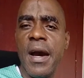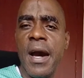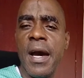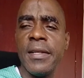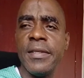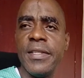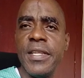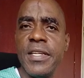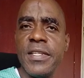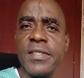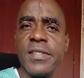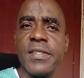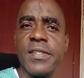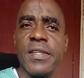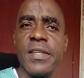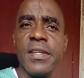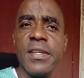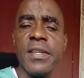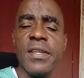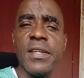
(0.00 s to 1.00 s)
and
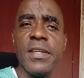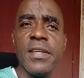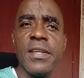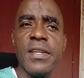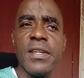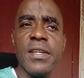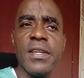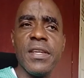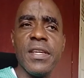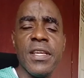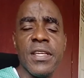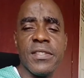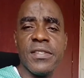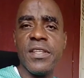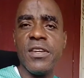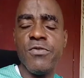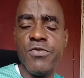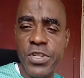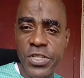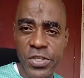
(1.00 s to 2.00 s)
this is
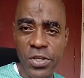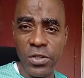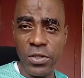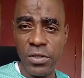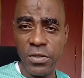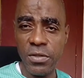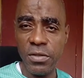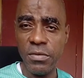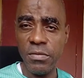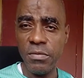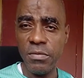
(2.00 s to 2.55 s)
the result.